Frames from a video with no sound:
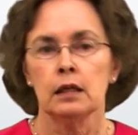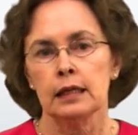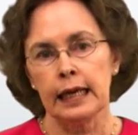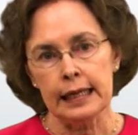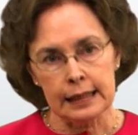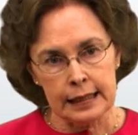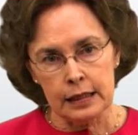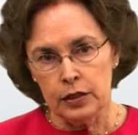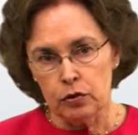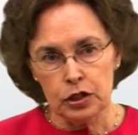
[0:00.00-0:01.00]
lately
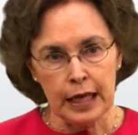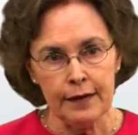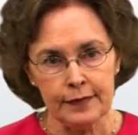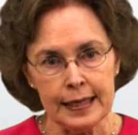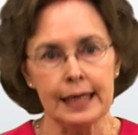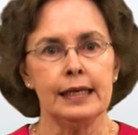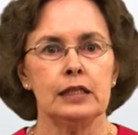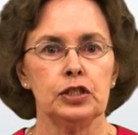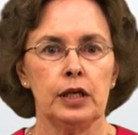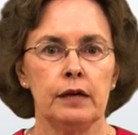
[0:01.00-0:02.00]
the new safety
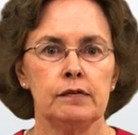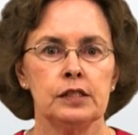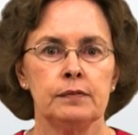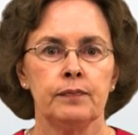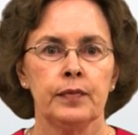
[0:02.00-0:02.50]
initiatives.